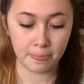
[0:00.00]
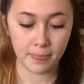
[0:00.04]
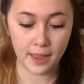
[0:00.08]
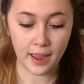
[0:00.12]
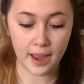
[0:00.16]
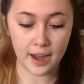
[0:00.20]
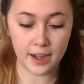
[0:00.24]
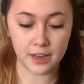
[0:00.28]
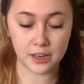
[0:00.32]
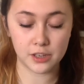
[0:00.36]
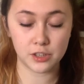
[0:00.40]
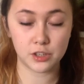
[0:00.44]

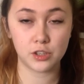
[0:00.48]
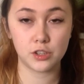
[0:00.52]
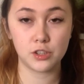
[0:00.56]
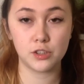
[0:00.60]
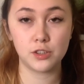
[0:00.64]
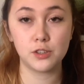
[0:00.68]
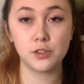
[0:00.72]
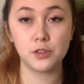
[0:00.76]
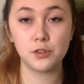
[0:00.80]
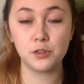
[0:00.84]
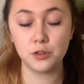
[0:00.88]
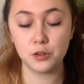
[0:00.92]
and it's
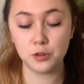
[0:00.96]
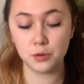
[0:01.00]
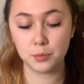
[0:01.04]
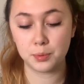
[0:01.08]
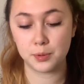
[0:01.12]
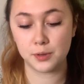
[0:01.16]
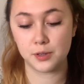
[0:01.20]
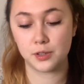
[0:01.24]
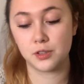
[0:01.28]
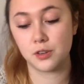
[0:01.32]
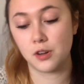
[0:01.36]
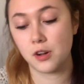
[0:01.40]

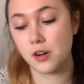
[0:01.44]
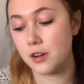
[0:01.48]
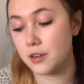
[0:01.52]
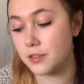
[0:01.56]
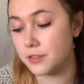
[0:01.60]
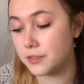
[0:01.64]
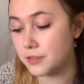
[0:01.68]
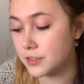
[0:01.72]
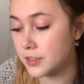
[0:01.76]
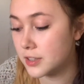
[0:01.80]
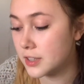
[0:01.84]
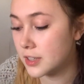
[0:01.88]
super
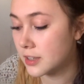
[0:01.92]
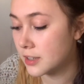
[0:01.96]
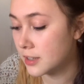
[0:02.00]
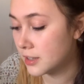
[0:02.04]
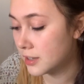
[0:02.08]
soft.